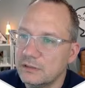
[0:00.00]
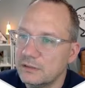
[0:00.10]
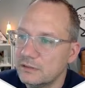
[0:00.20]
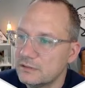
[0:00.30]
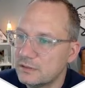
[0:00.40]

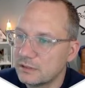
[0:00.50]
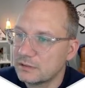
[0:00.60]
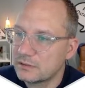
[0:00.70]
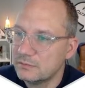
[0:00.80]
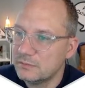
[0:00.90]
this
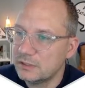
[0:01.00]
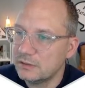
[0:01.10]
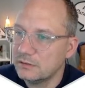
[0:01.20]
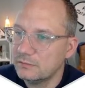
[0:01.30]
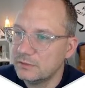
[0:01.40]
text to make it
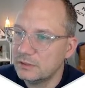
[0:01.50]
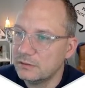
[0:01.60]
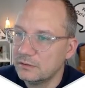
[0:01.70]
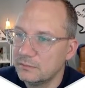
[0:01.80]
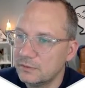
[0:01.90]
a
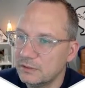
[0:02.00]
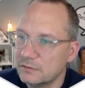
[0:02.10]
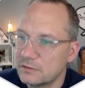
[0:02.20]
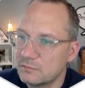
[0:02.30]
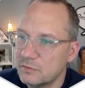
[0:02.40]
little bit
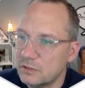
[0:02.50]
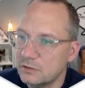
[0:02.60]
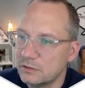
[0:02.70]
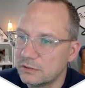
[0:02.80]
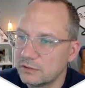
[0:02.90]

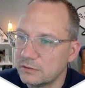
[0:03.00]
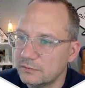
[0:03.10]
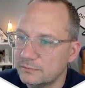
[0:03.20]
smaller.